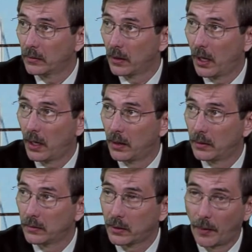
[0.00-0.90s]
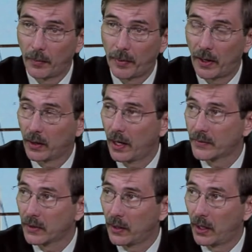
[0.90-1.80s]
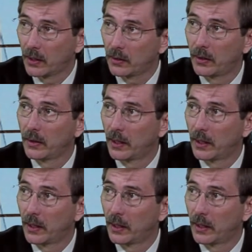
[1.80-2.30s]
a couple paragraphs in there are clearly